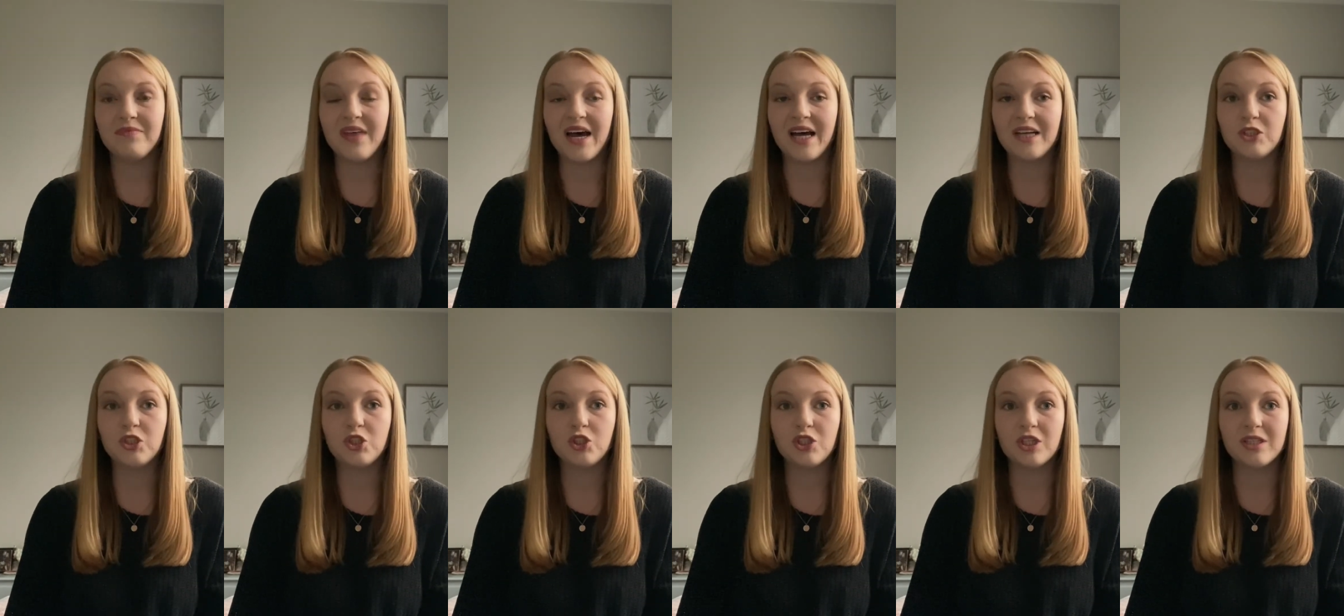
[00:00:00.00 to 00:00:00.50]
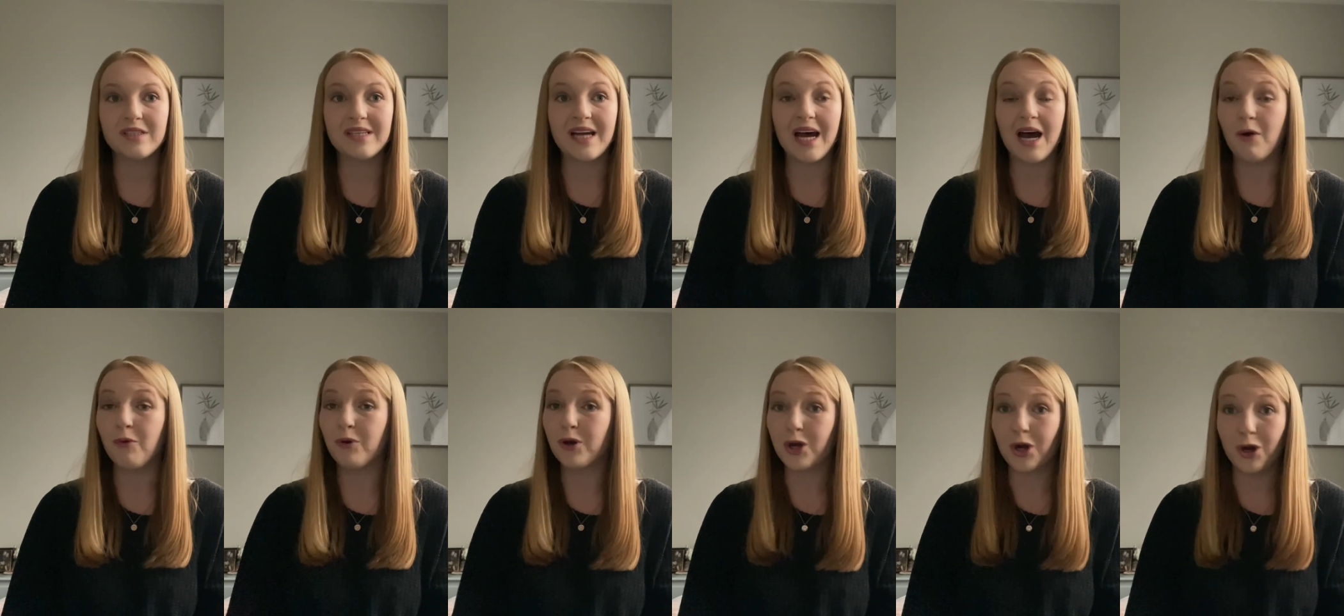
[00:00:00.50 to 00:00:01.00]
That's just
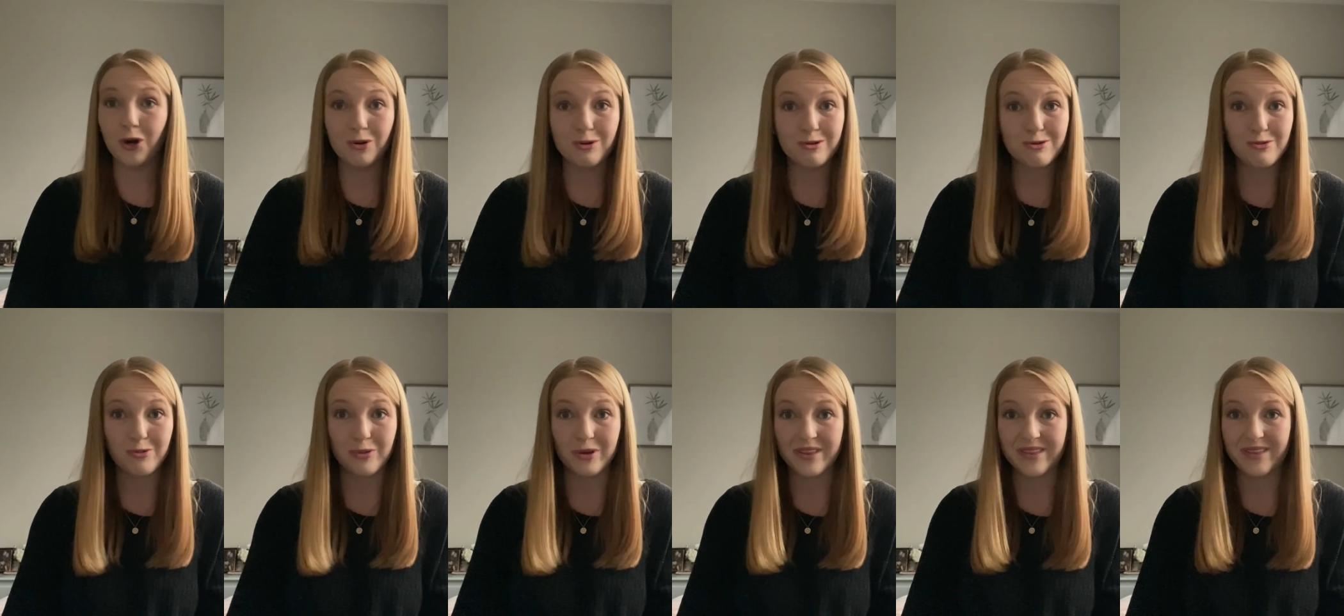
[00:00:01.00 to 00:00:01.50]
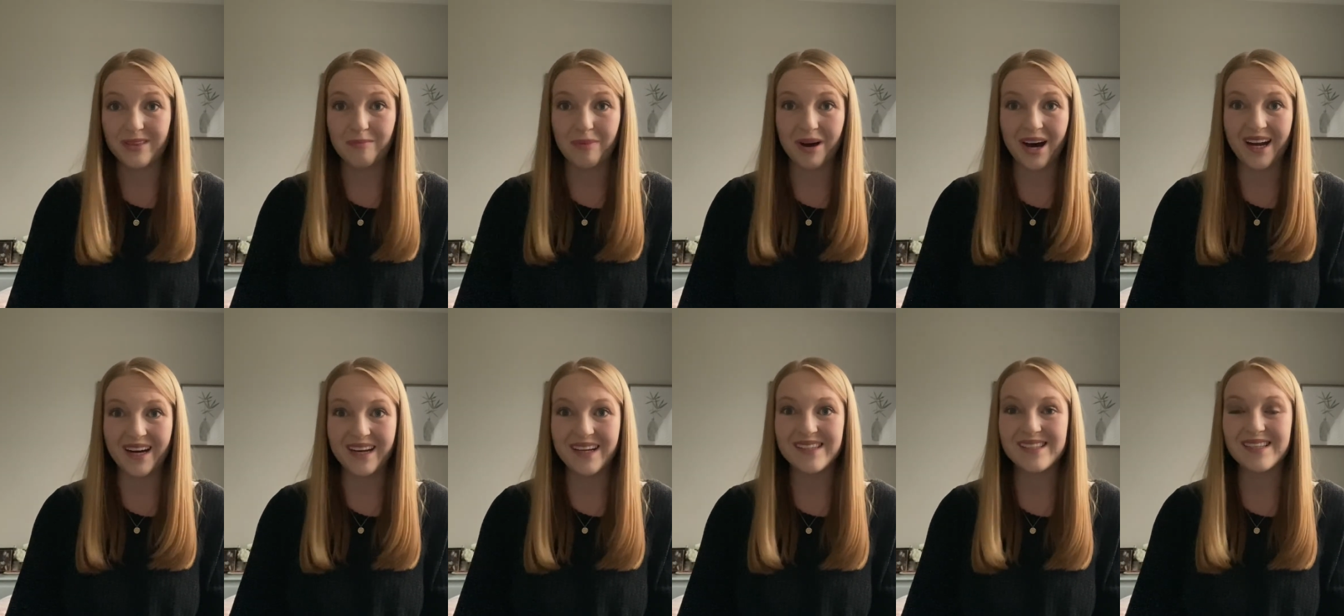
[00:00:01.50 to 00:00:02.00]
how it goes with
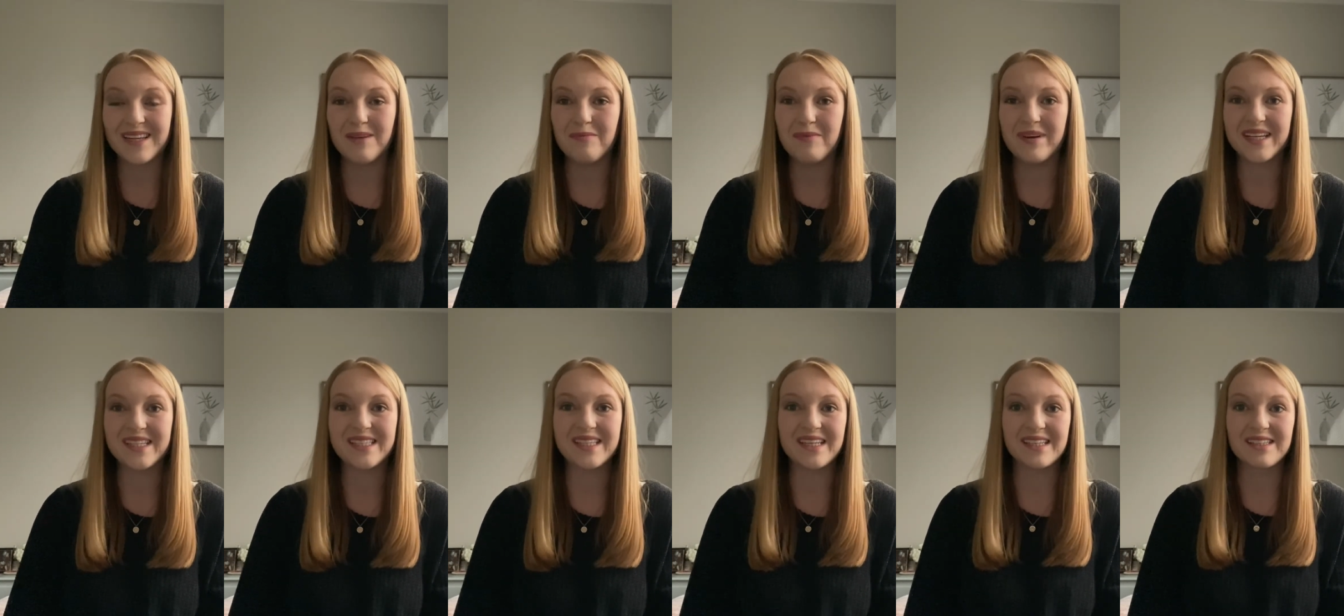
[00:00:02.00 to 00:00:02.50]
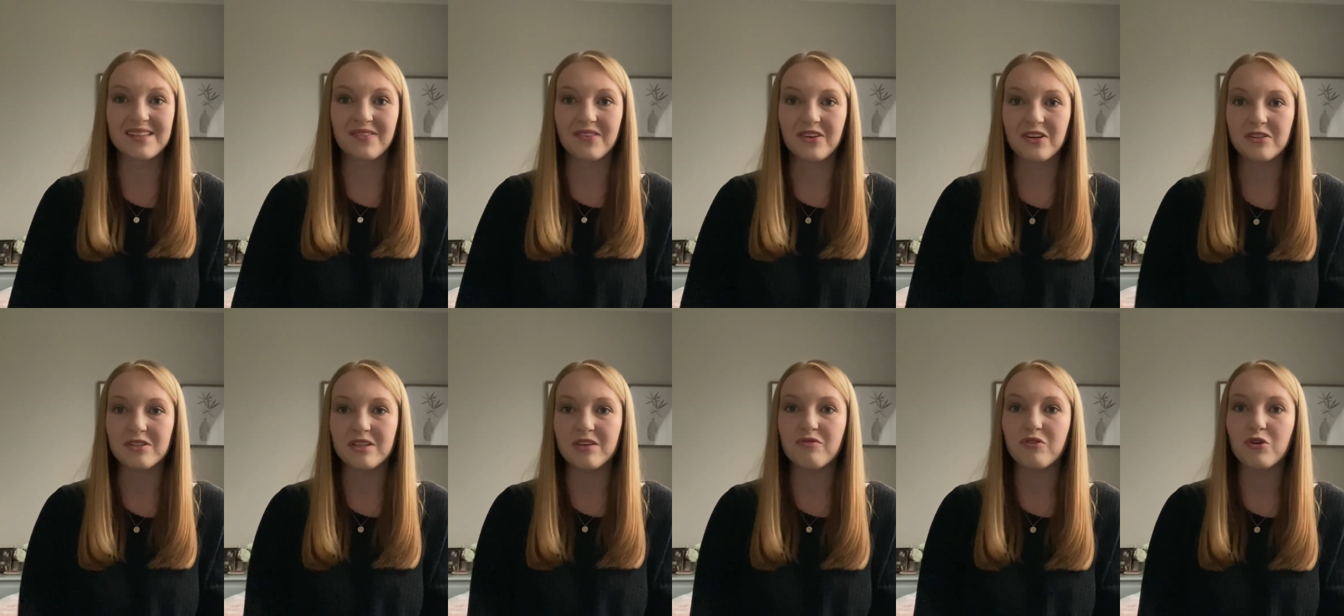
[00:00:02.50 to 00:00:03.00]
bodies, and it makes things a little
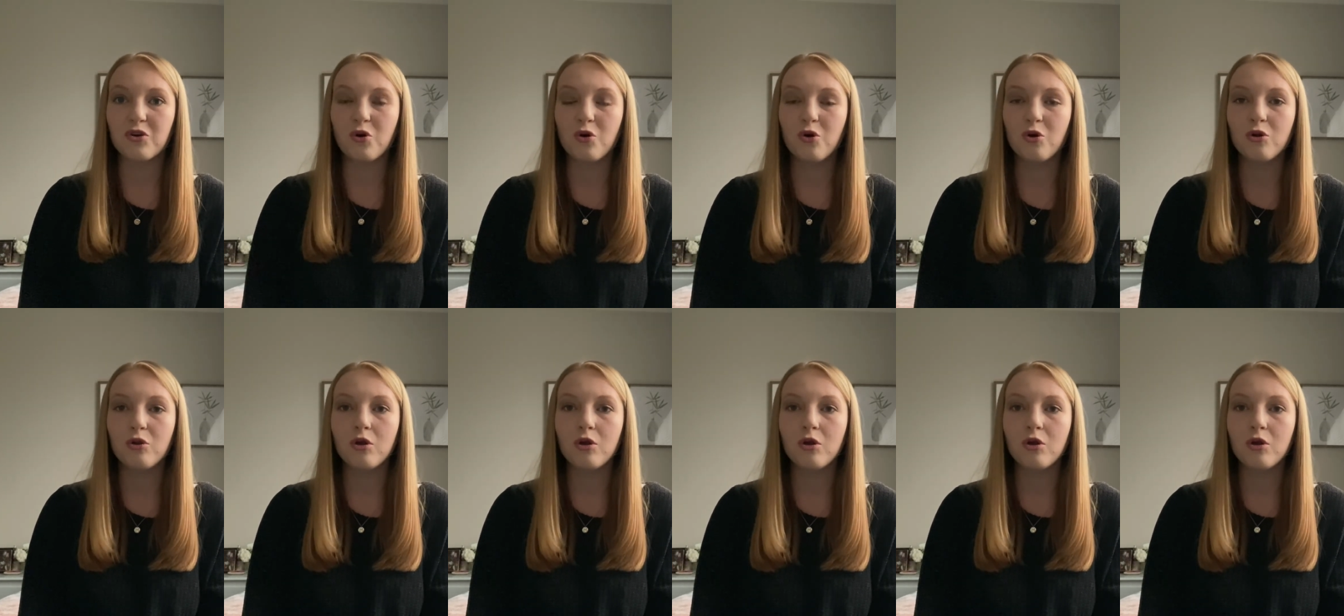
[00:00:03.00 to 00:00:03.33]
difficult.